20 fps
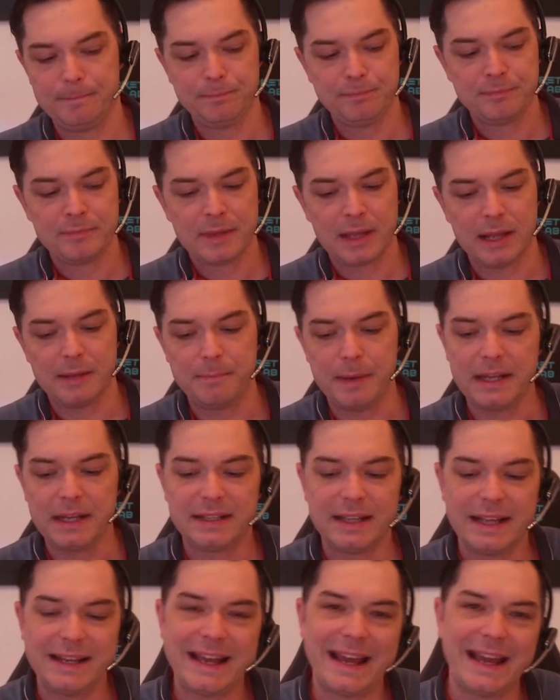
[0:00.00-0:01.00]
And back
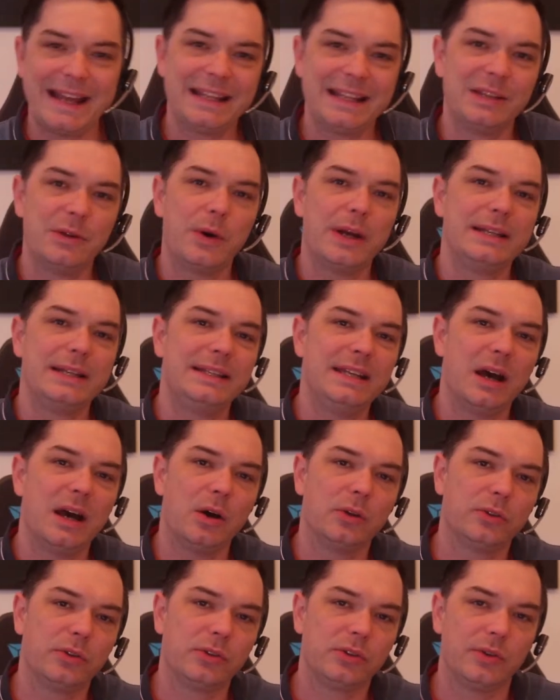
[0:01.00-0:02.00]
then, I had no idea how
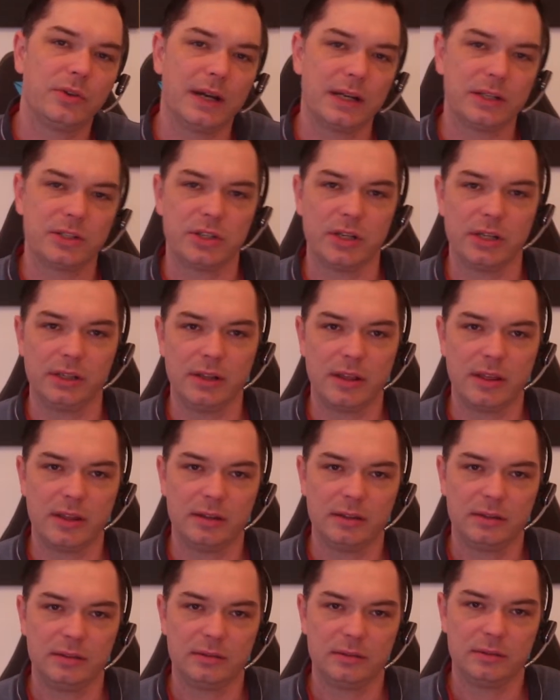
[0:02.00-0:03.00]
to structure anything.
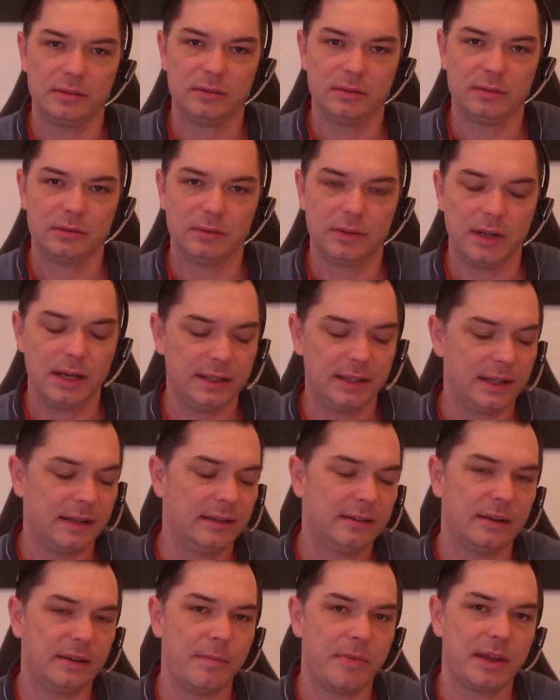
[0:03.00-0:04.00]
Right? That is
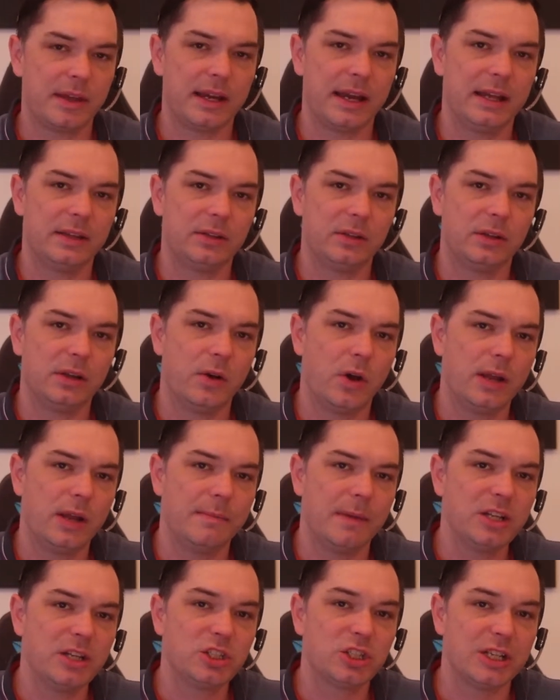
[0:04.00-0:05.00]
something I had to learn
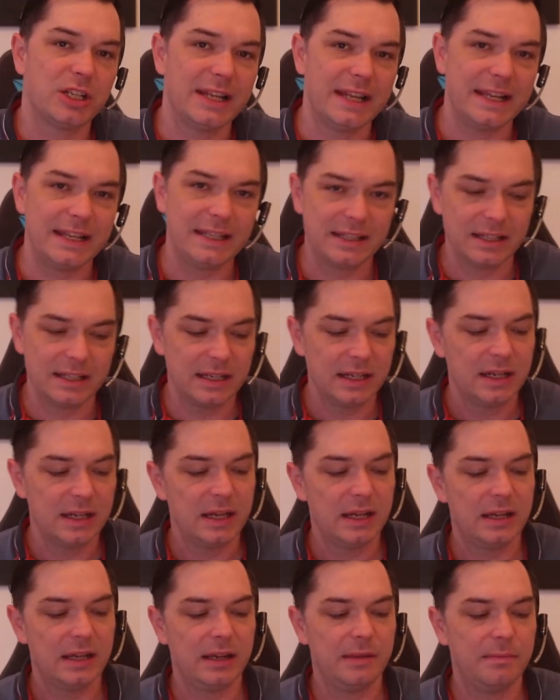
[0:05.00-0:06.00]
much later
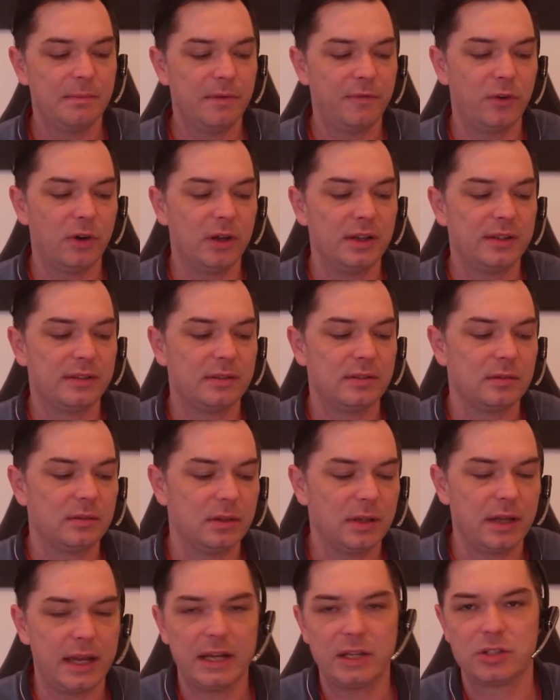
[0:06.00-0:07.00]
in my first
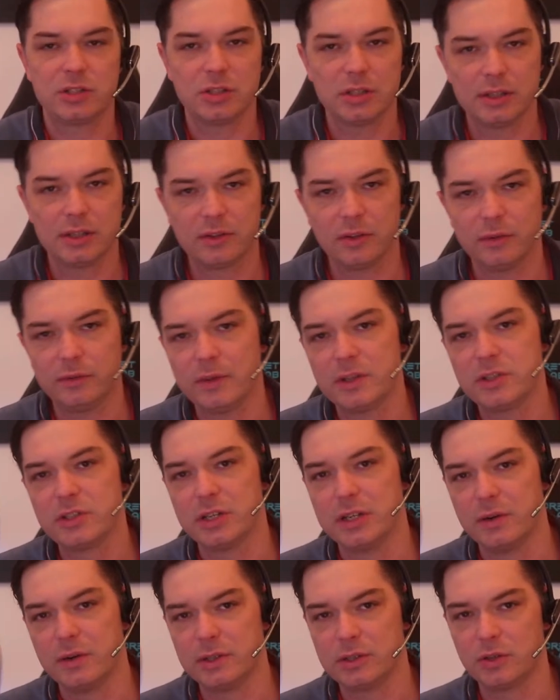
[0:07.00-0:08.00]
actual software
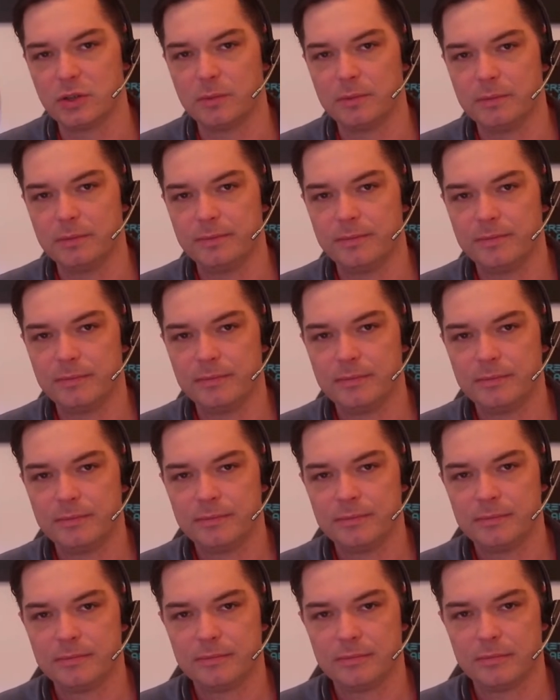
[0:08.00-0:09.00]
engineering job.
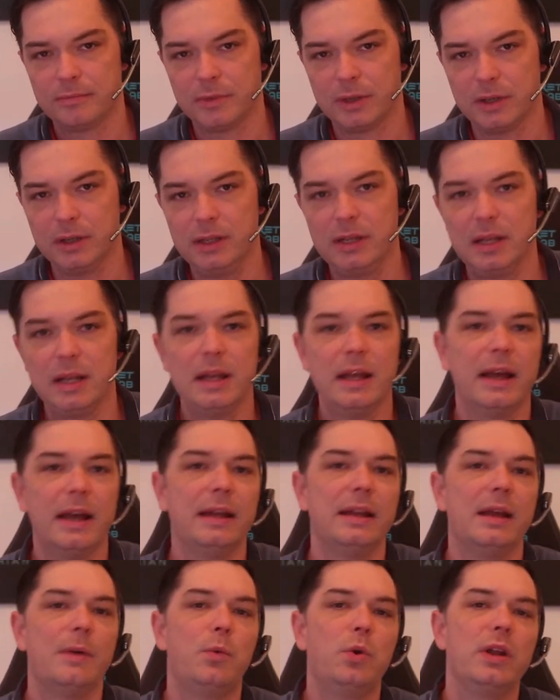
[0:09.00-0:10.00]
Right?
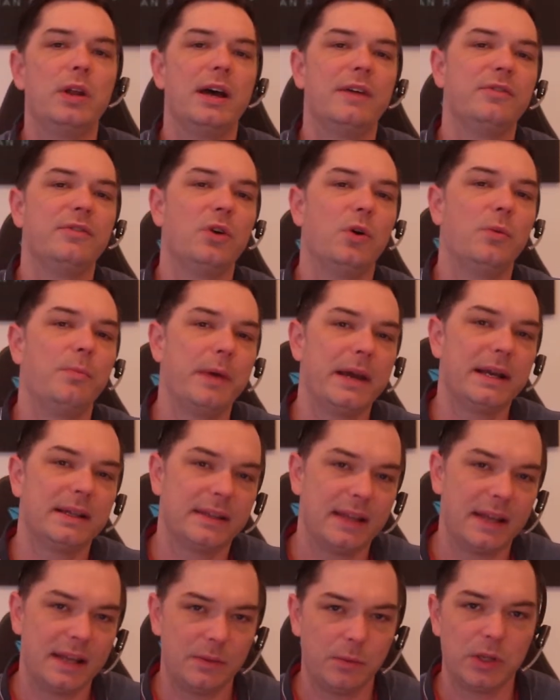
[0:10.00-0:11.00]
And I would have known back
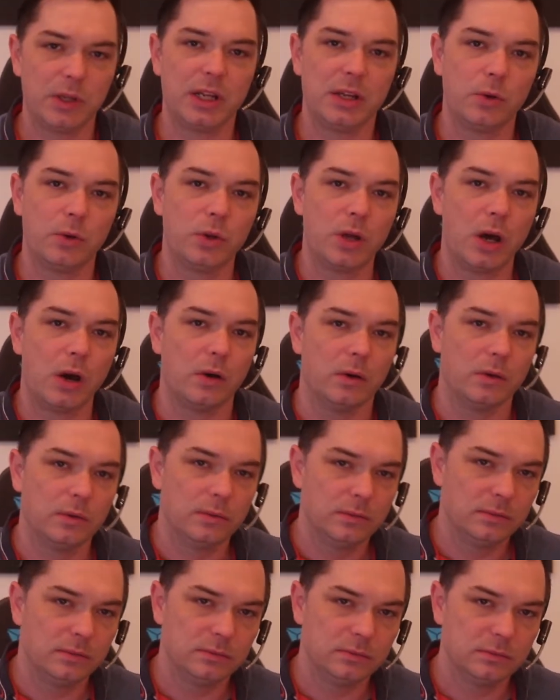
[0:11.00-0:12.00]
then what I know now.
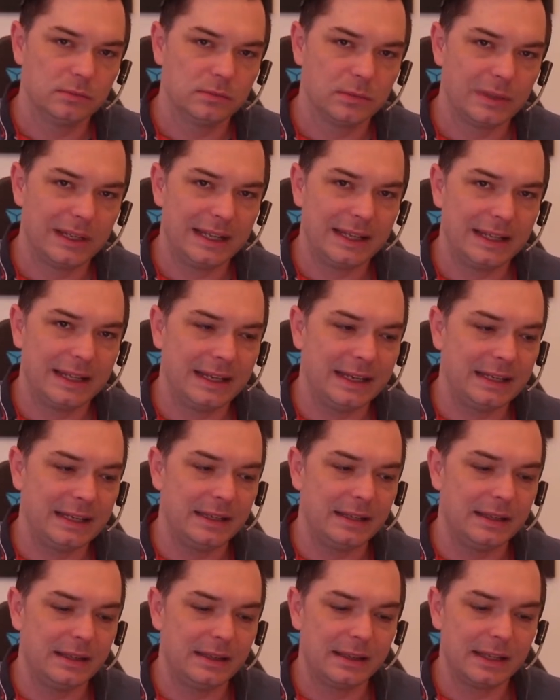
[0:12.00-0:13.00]

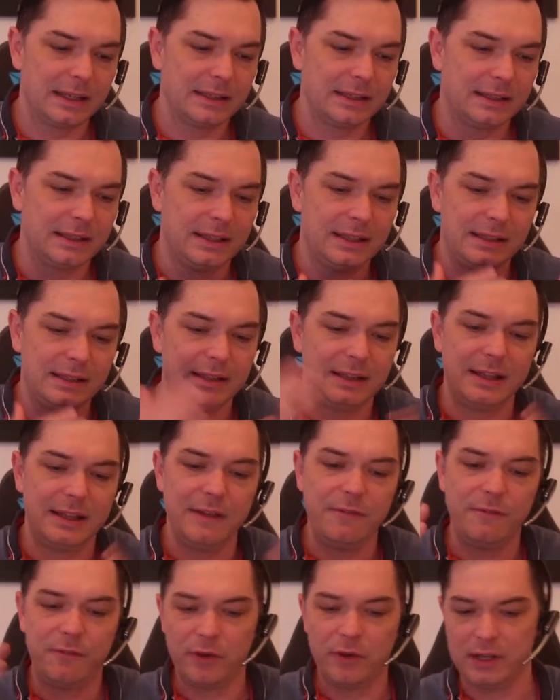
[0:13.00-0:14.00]
The
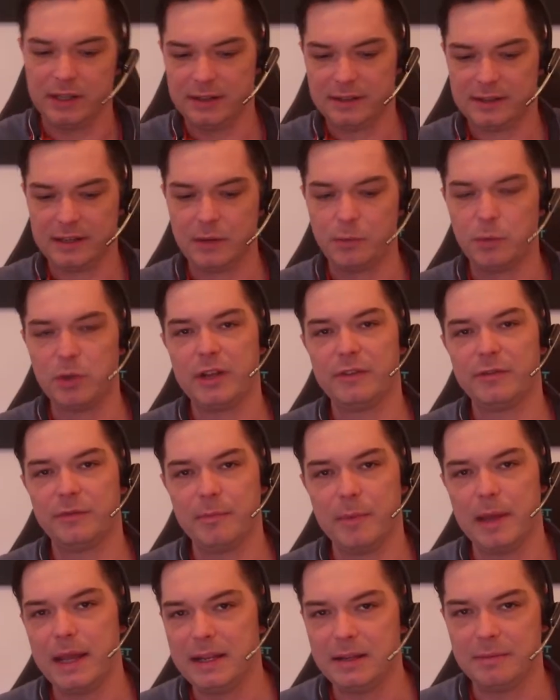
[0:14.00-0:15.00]
difference that it would have
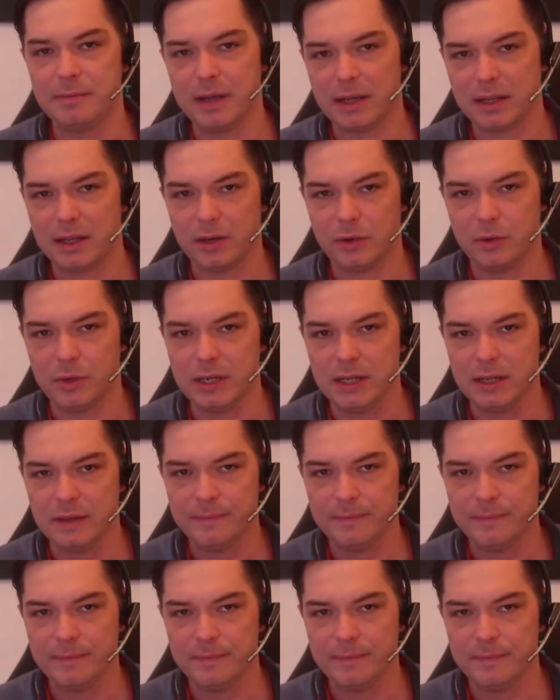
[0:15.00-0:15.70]
made in my career